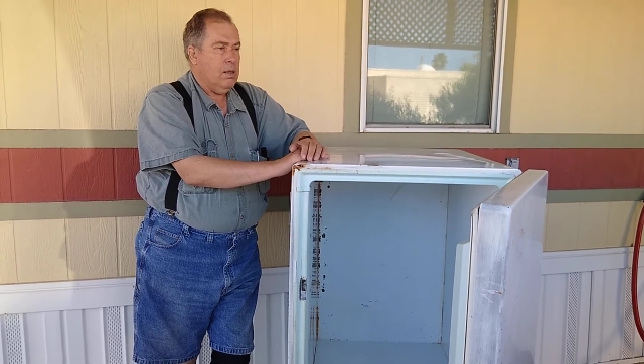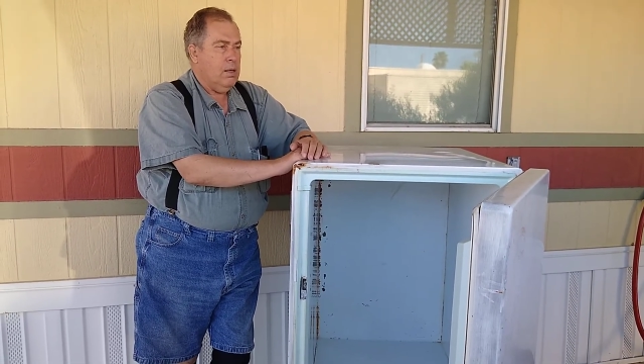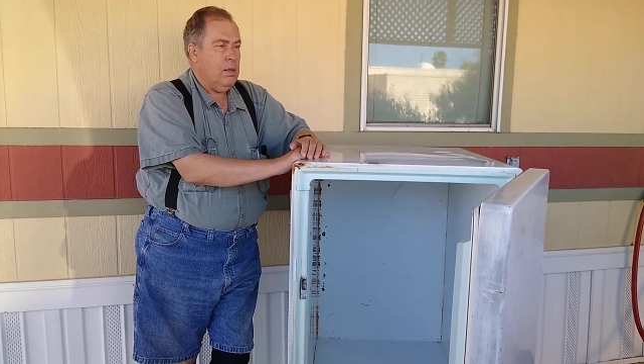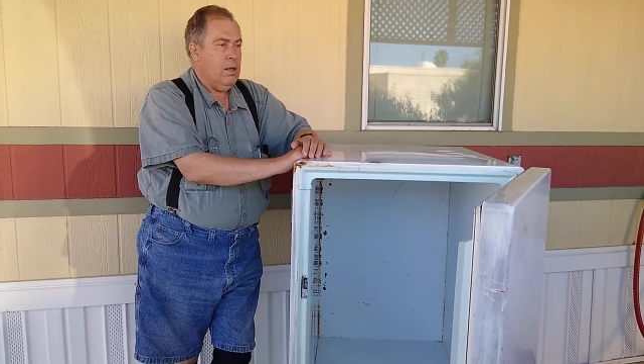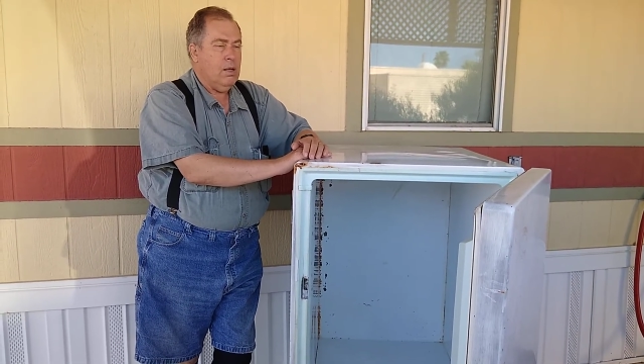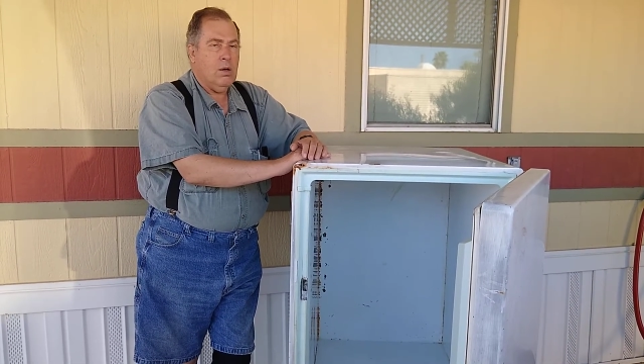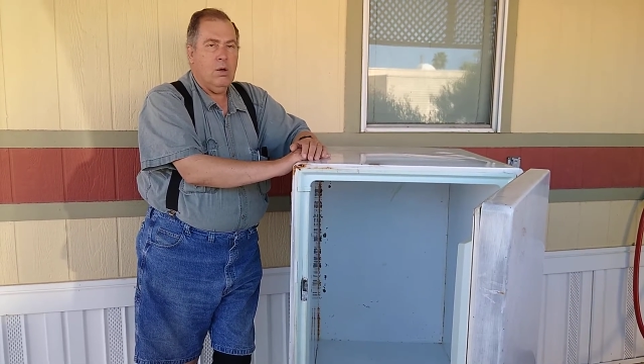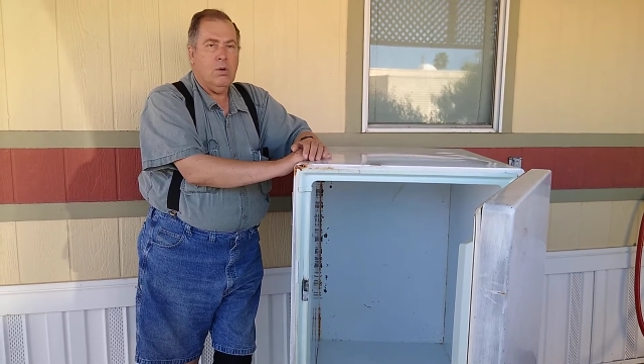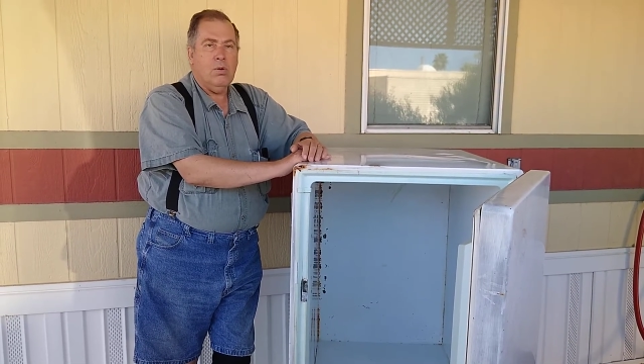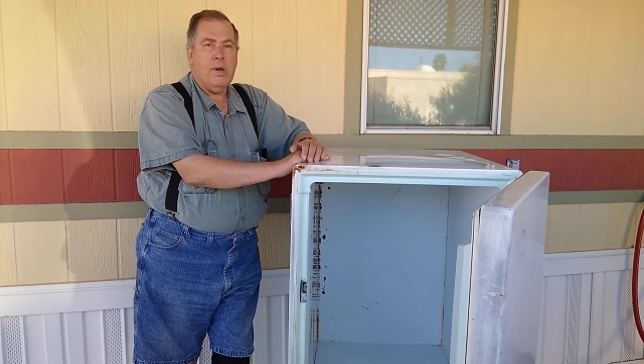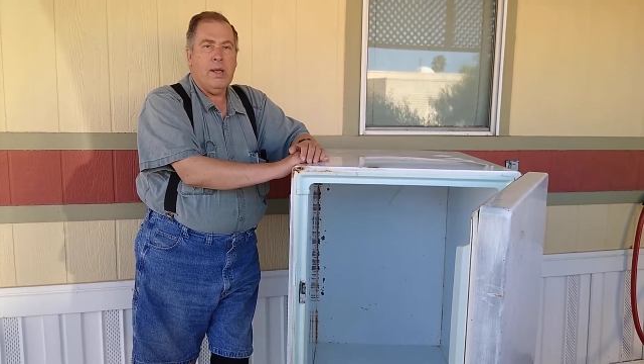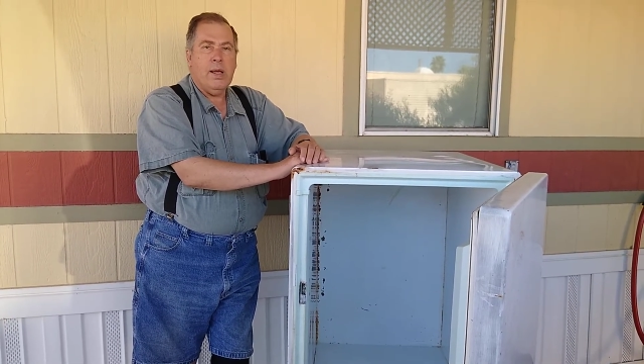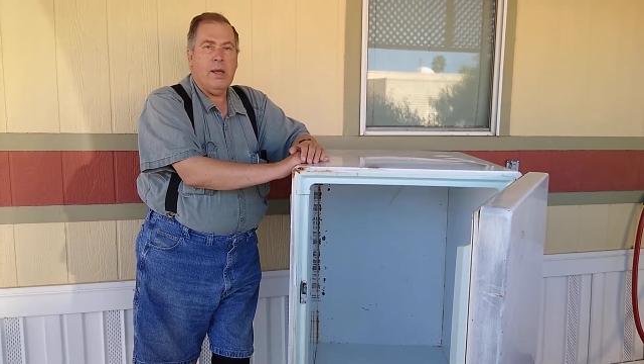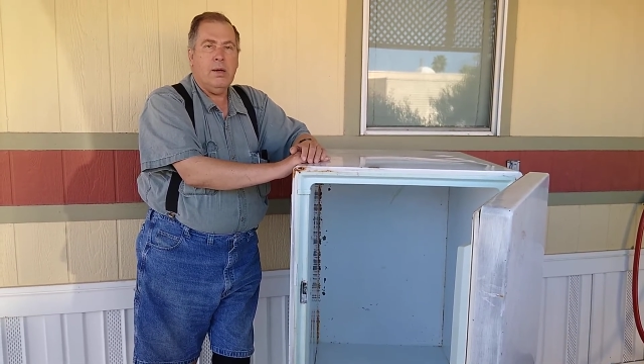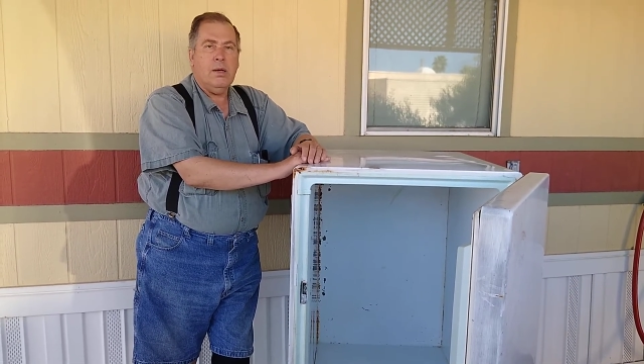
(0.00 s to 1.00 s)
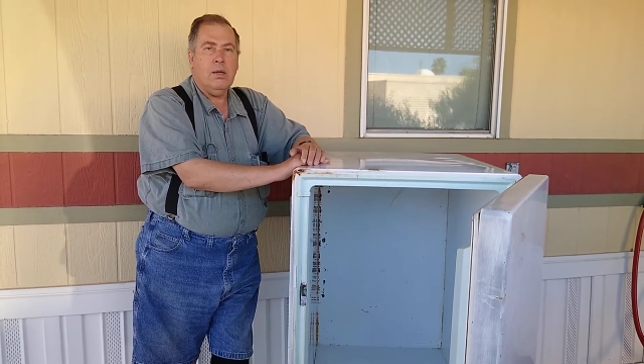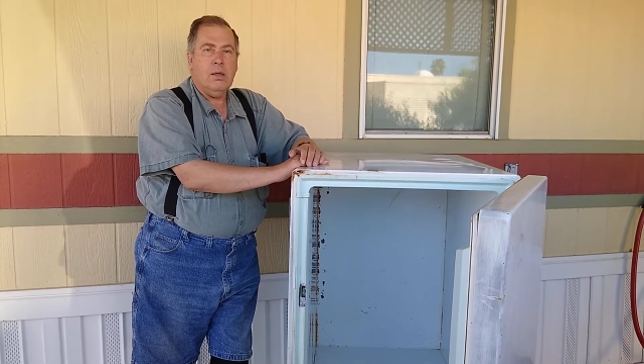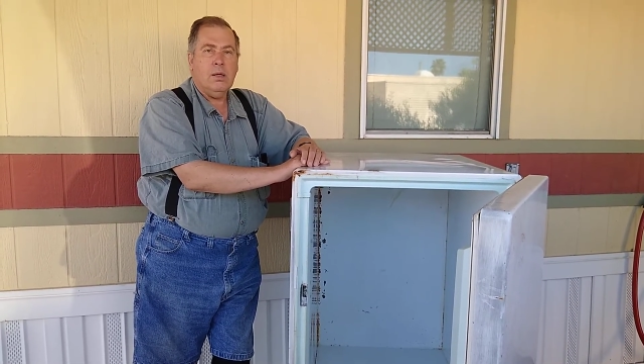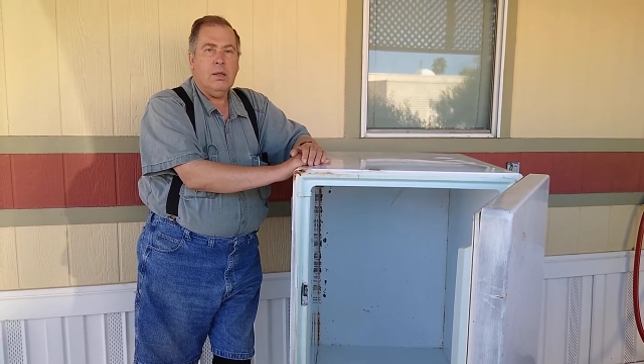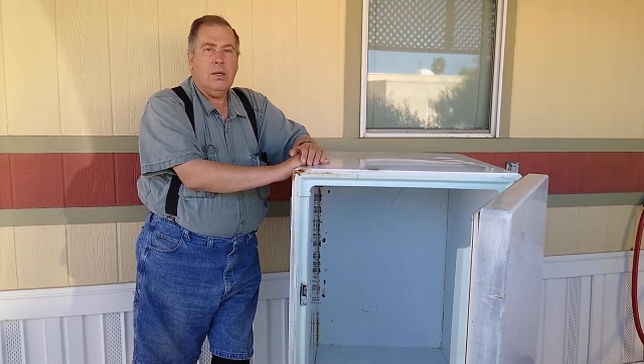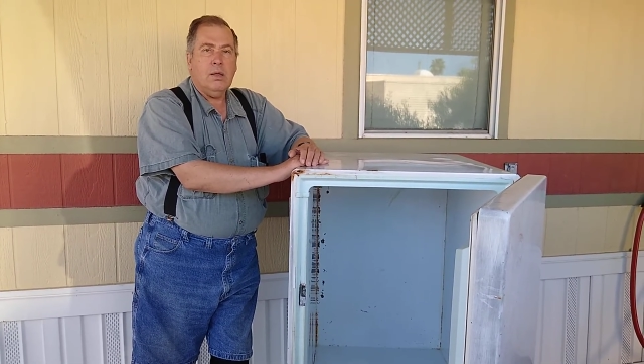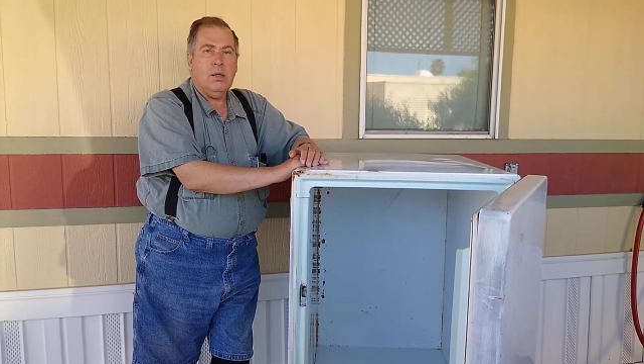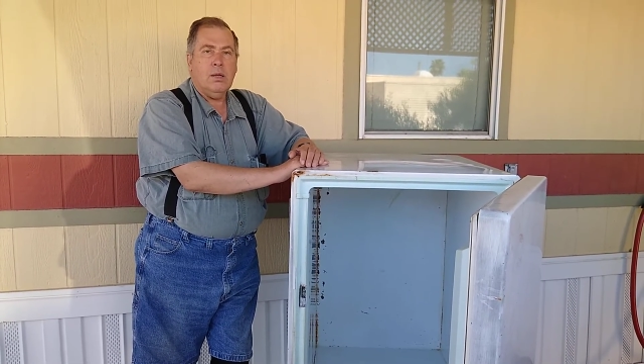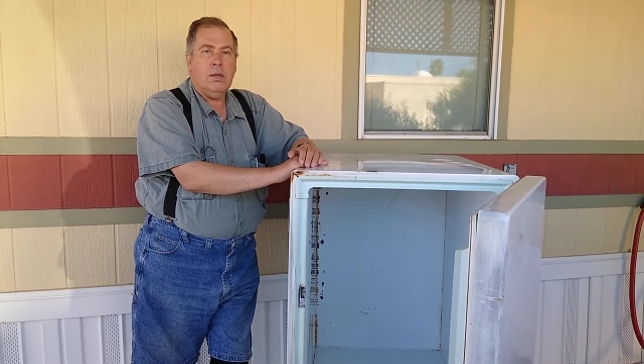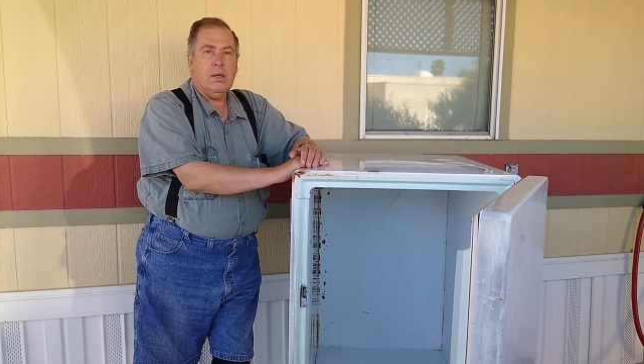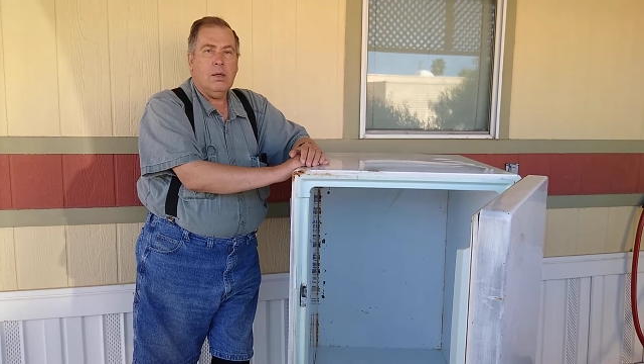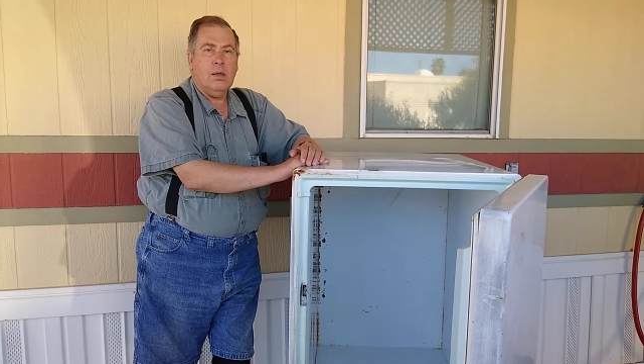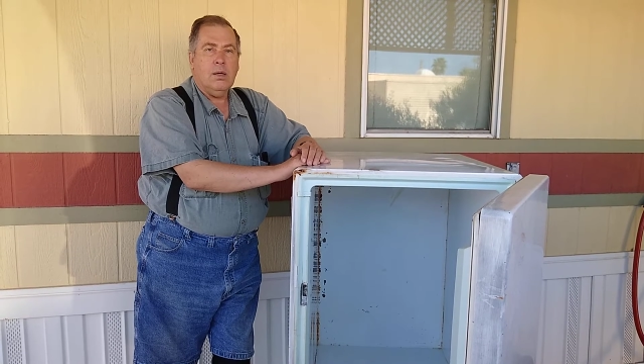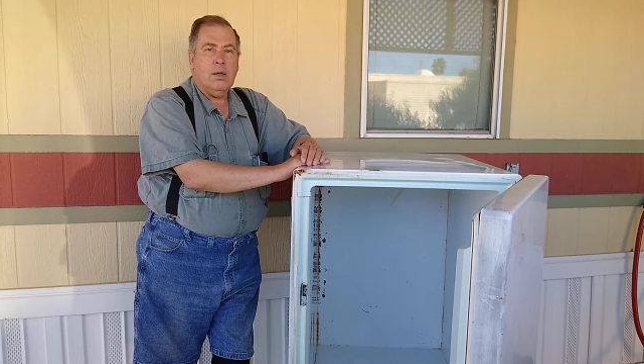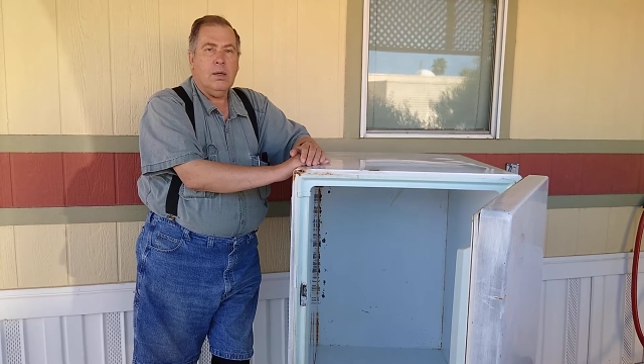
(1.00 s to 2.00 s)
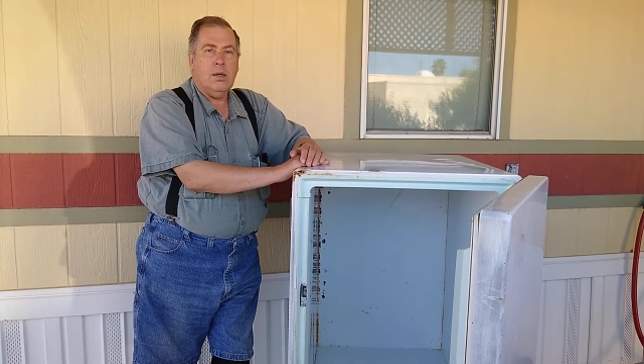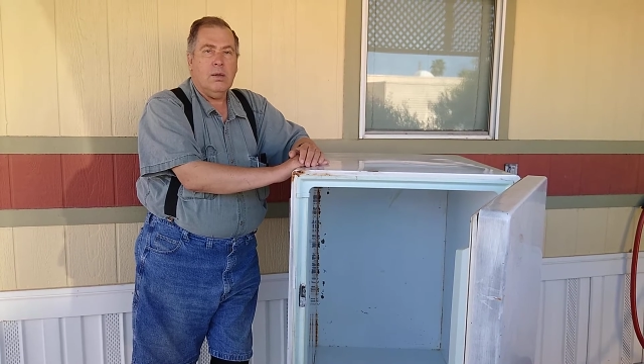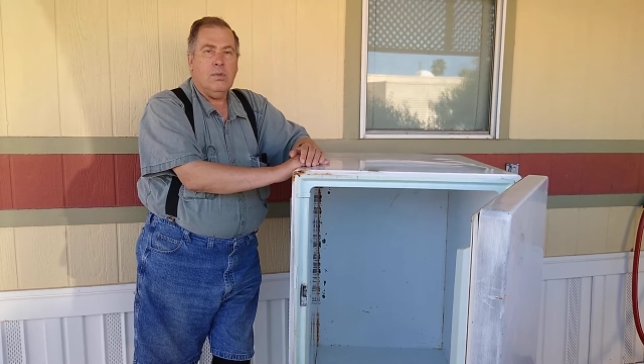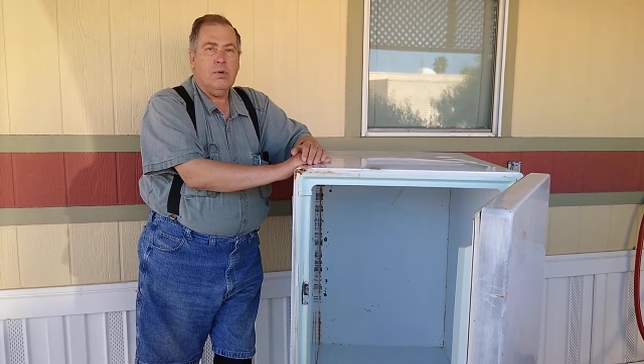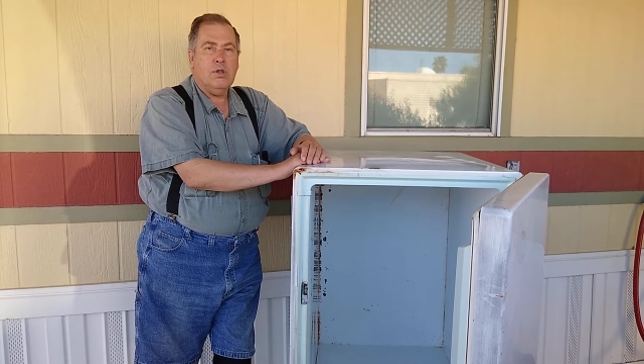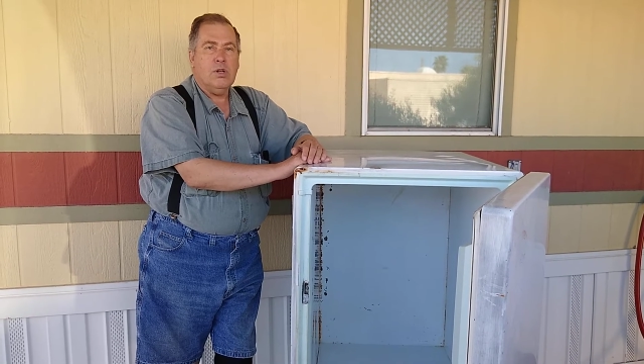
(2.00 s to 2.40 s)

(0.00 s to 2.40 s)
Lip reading: an Onan, which